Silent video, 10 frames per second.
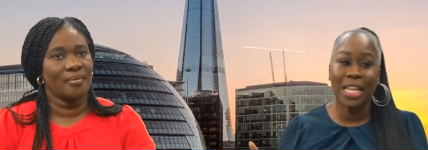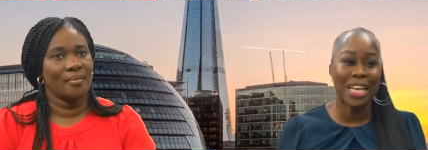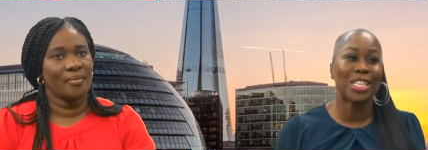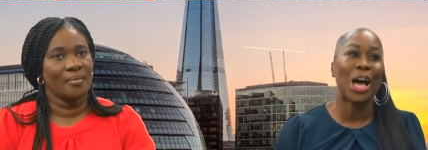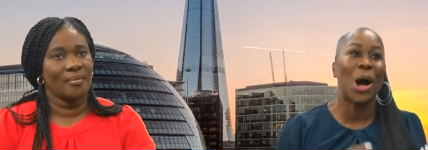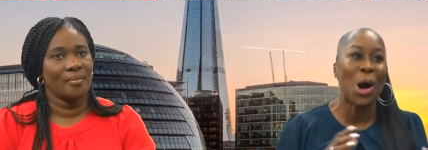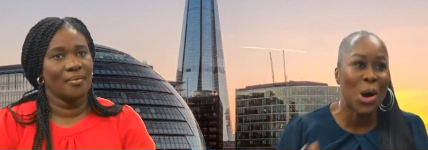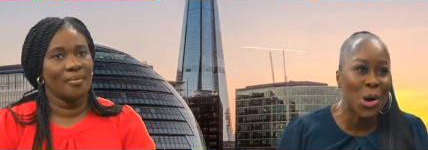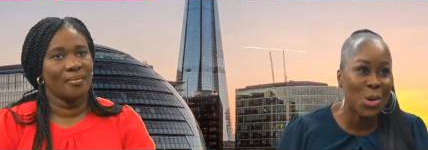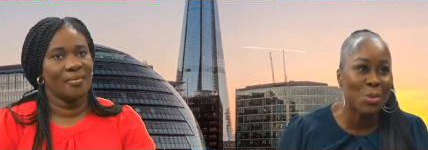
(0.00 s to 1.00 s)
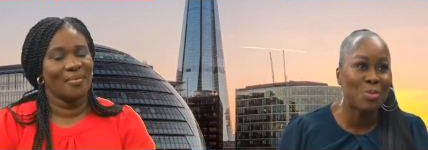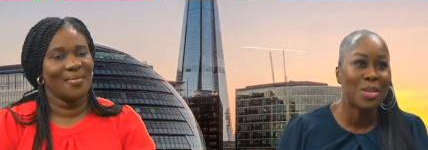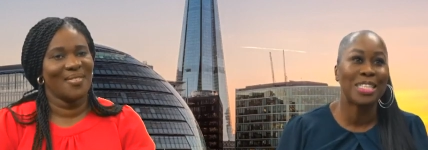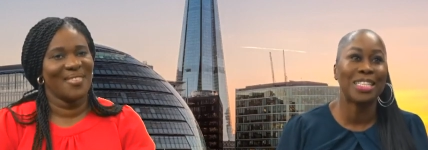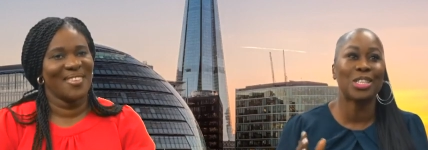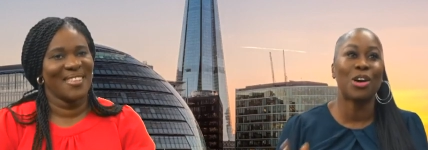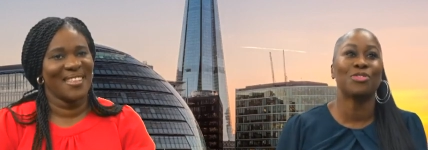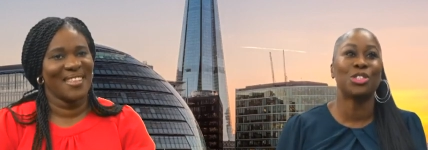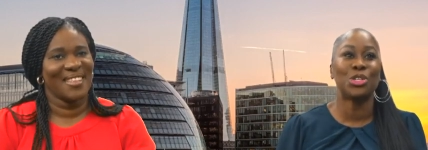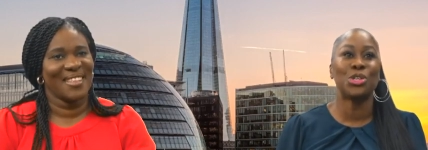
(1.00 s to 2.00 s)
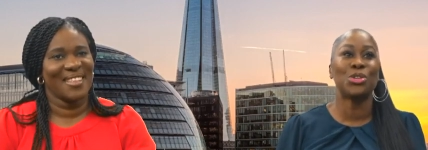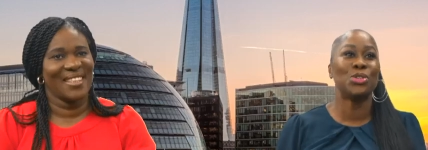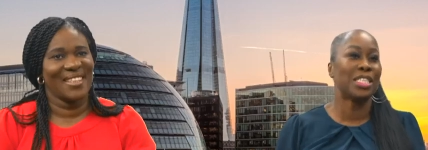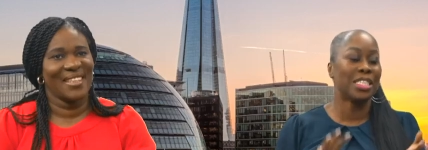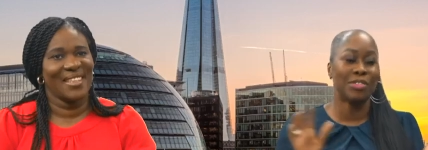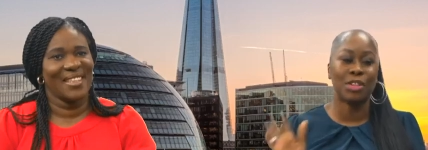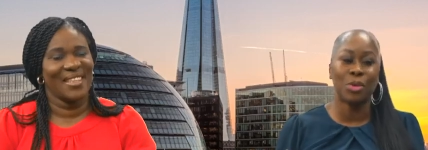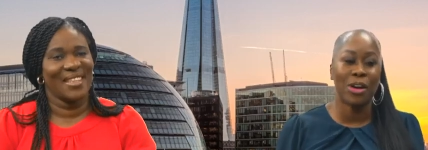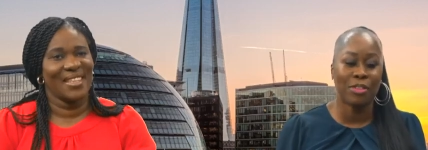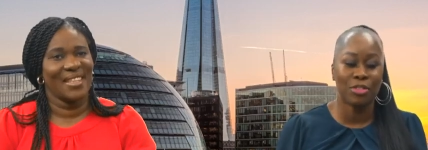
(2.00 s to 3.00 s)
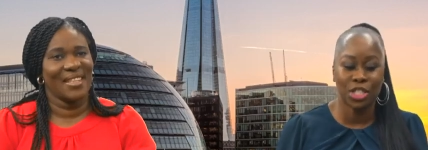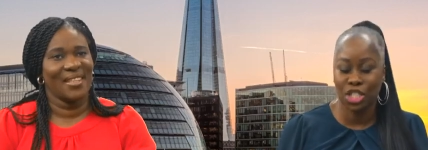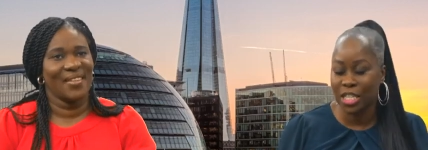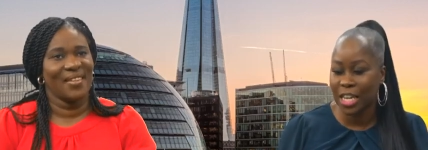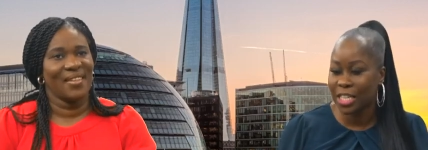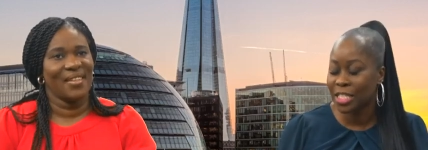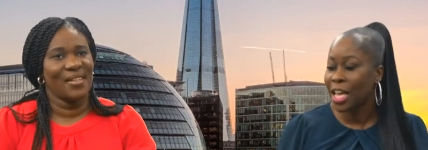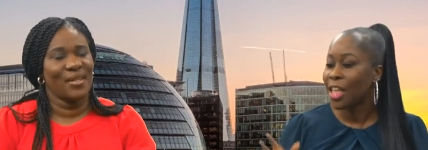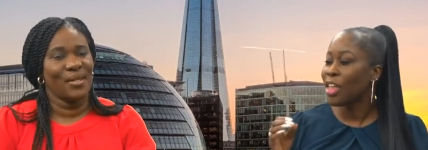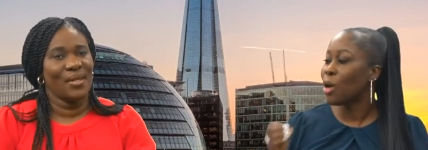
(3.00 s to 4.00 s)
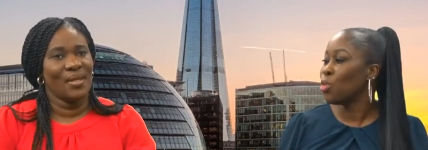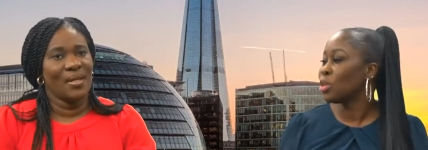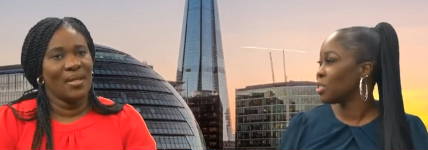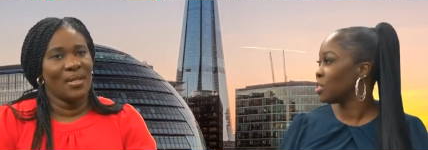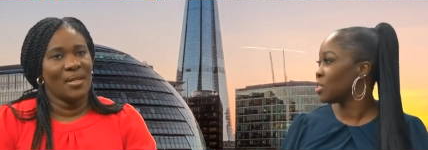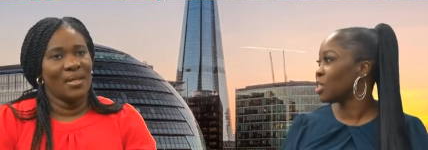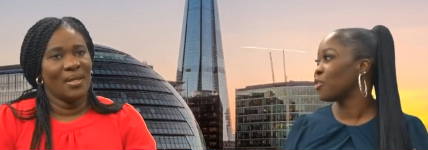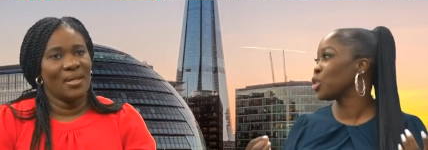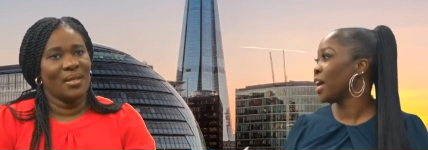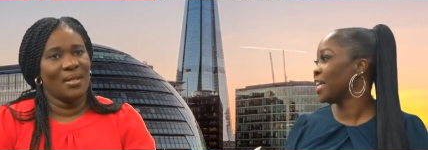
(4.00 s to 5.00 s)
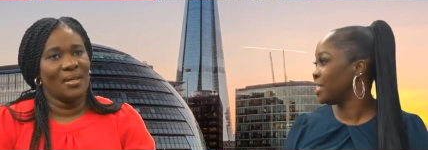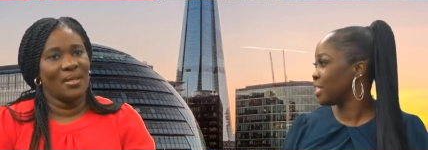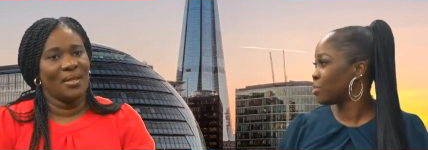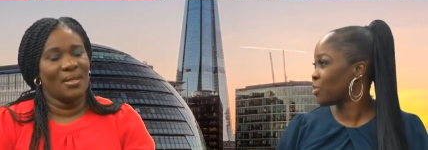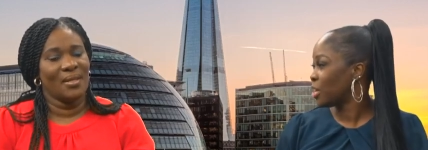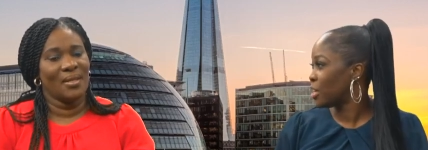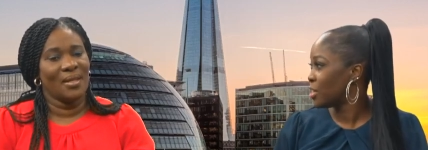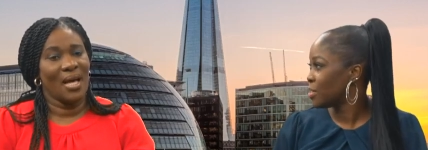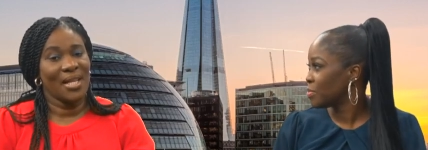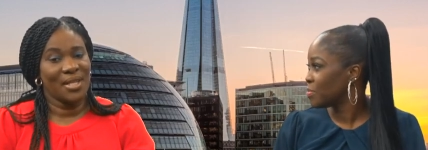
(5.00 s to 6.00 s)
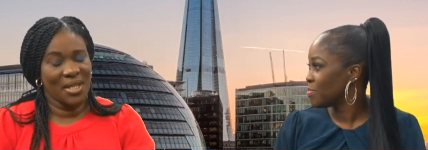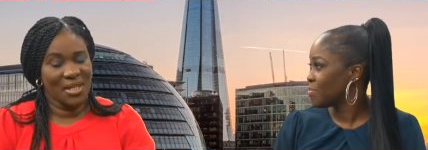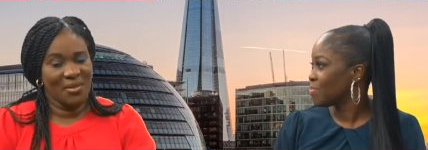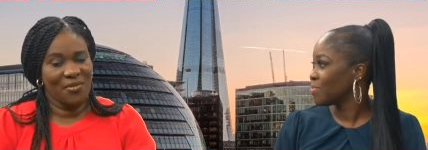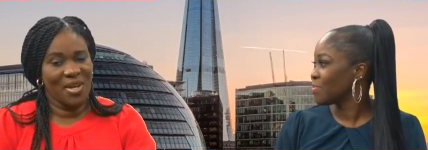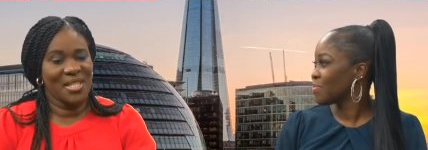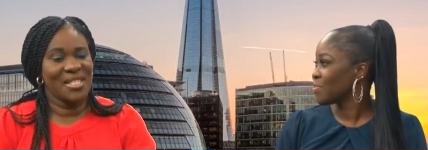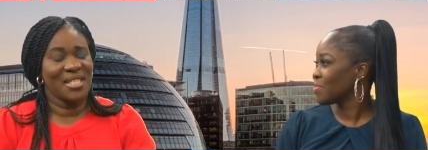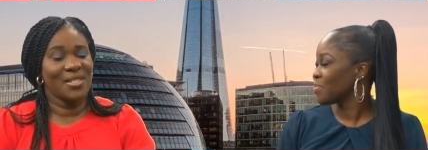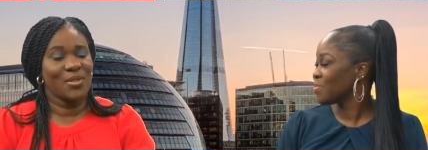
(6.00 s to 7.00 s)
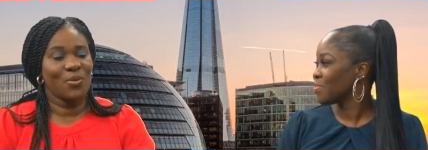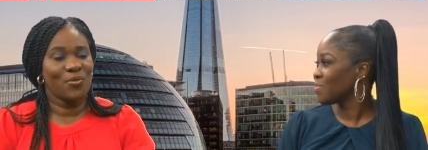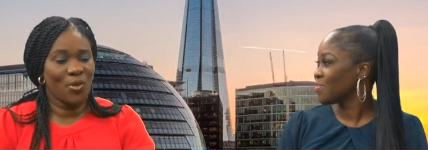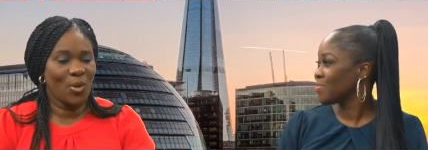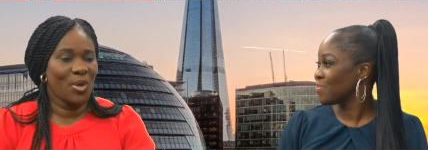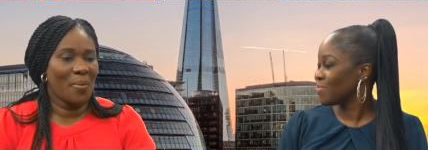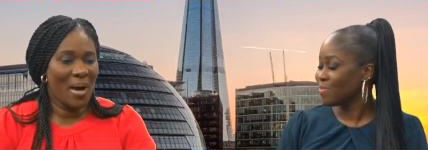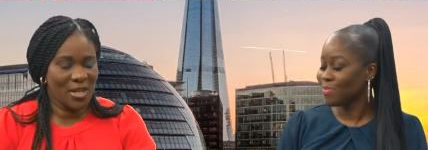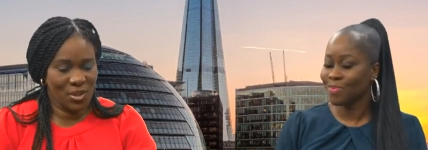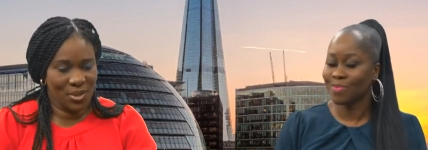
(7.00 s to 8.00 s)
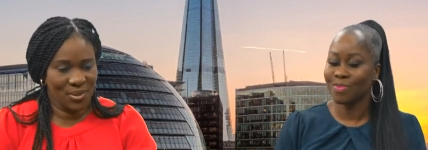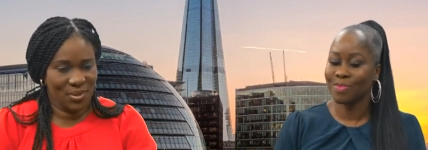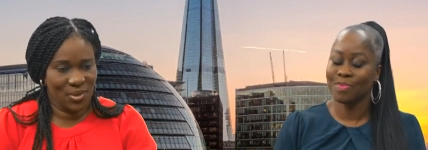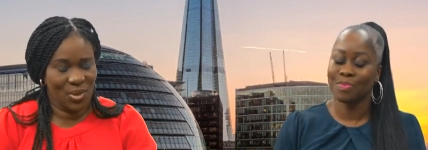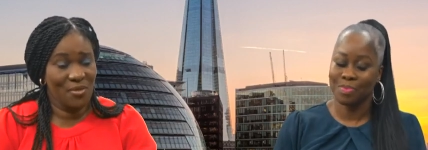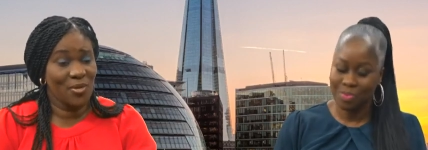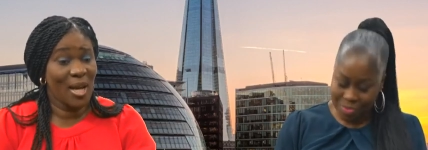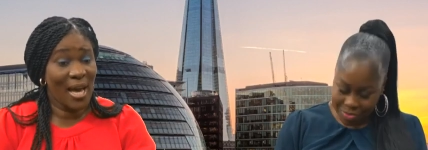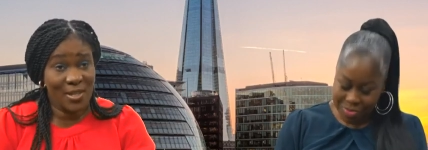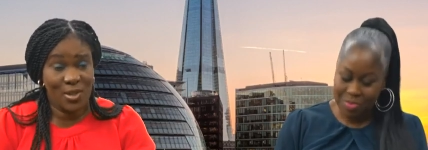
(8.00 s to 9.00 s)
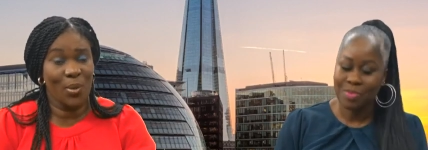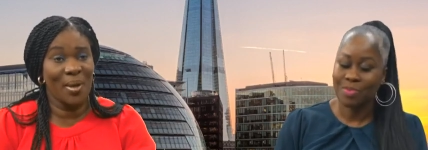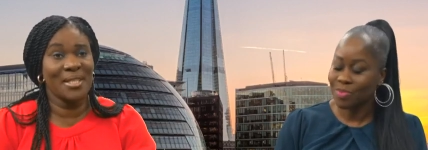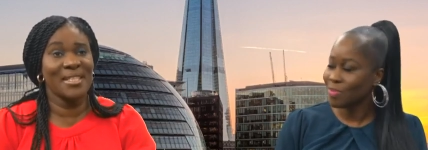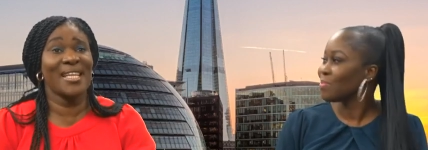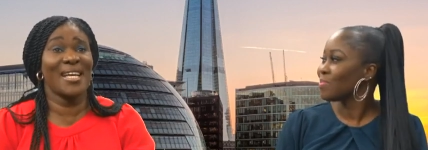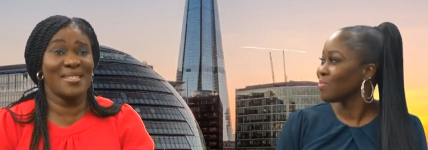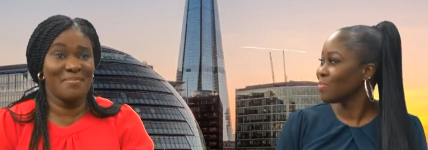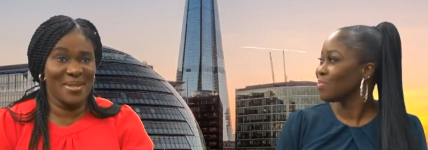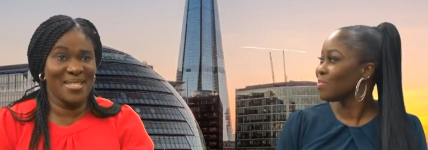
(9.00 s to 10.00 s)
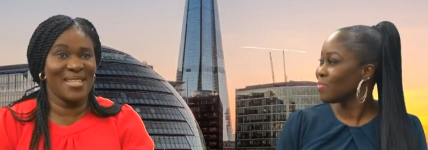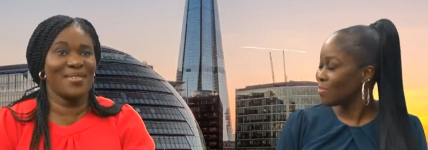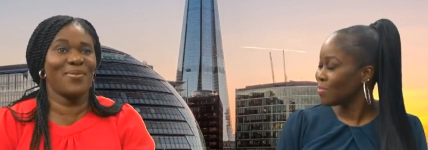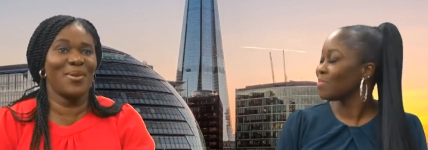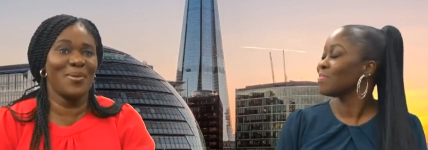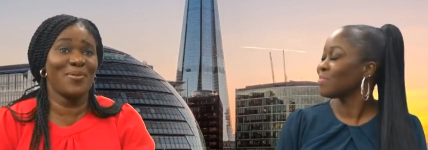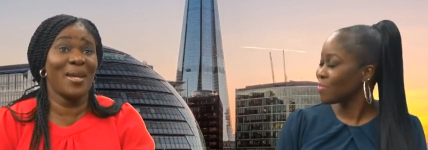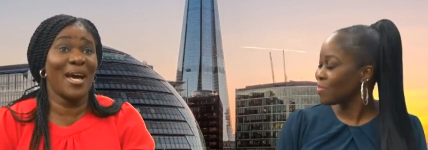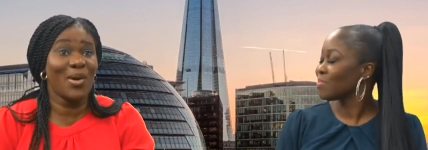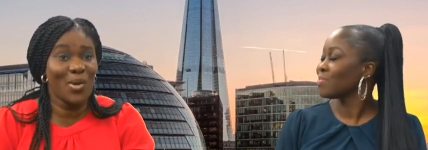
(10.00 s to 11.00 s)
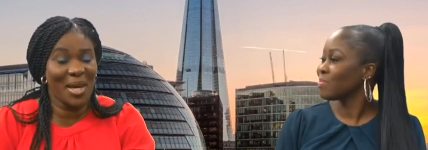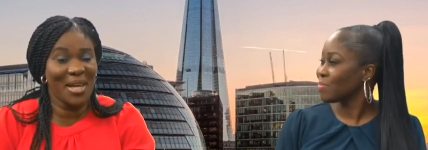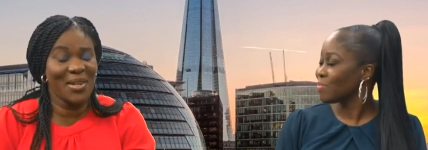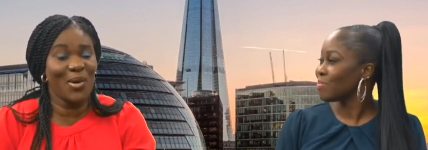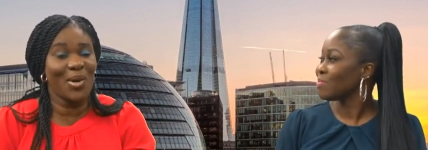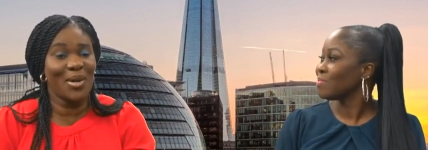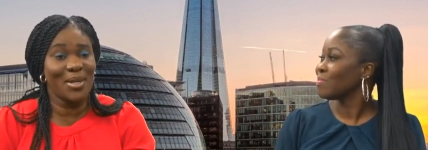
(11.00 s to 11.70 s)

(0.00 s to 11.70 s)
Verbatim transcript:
Speaker 1: that's at home this afternoon, this evening, wherever she is, that wants to start? Have you got any tips for her?
Speaker 2: I think the first thing is to follow your passion. So if you like sewing, that's the business for you. If you like cooking or